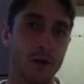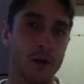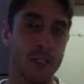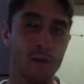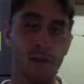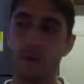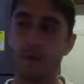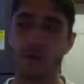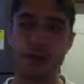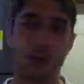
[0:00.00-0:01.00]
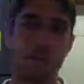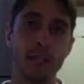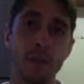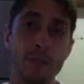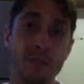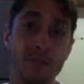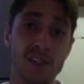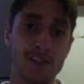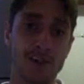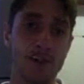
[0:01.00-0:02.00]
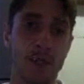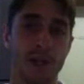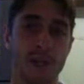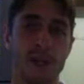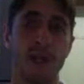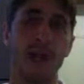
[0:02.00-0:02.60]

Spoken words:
team. And we've started many businesses between us,